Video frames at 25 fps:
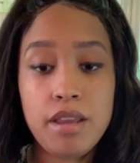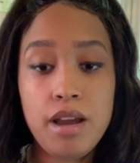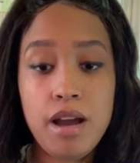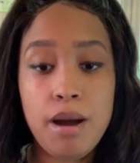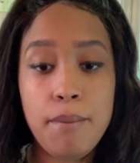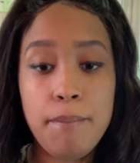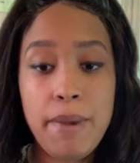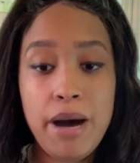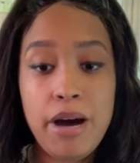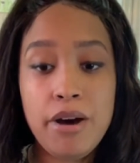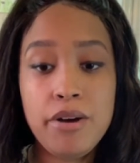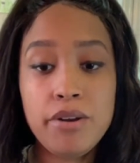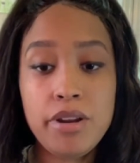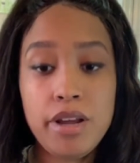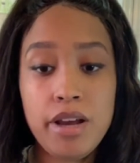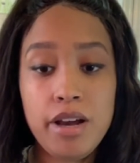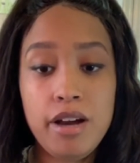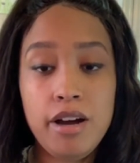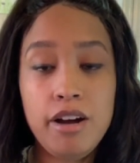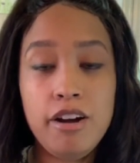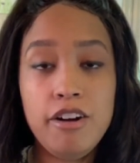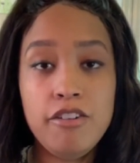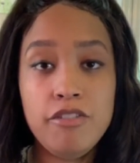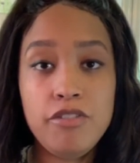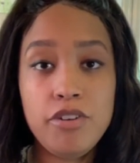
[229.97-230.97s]
amount
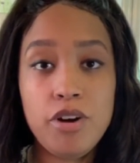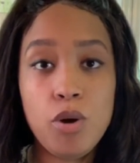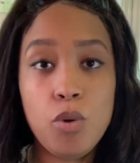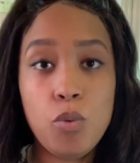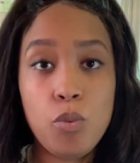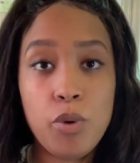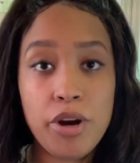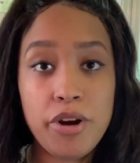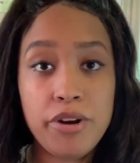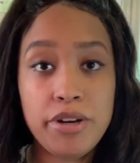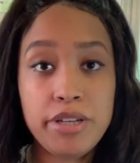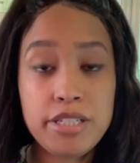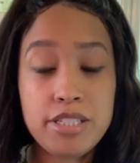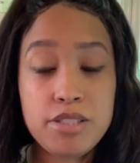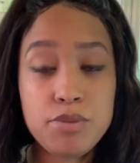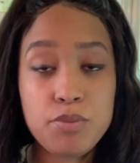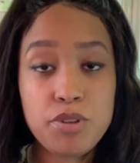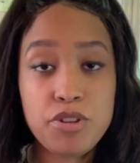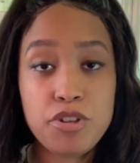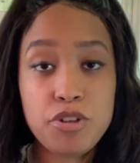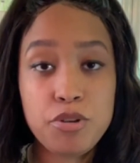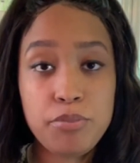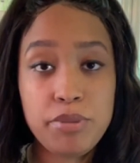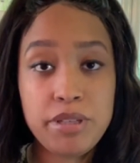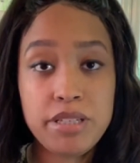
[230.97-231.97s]
of awareness
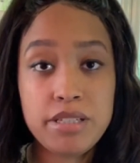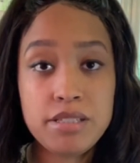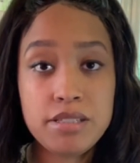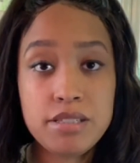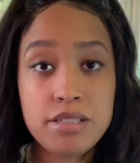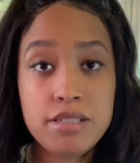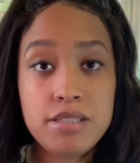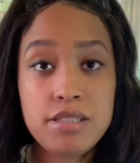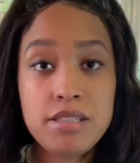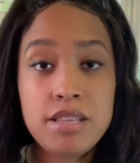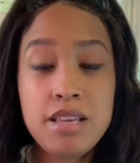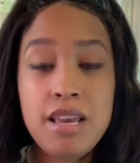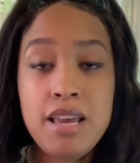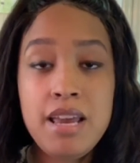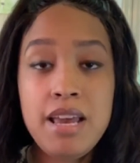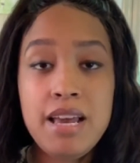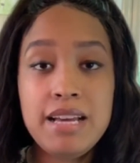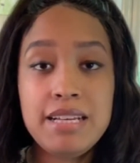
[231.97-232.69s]
with your business.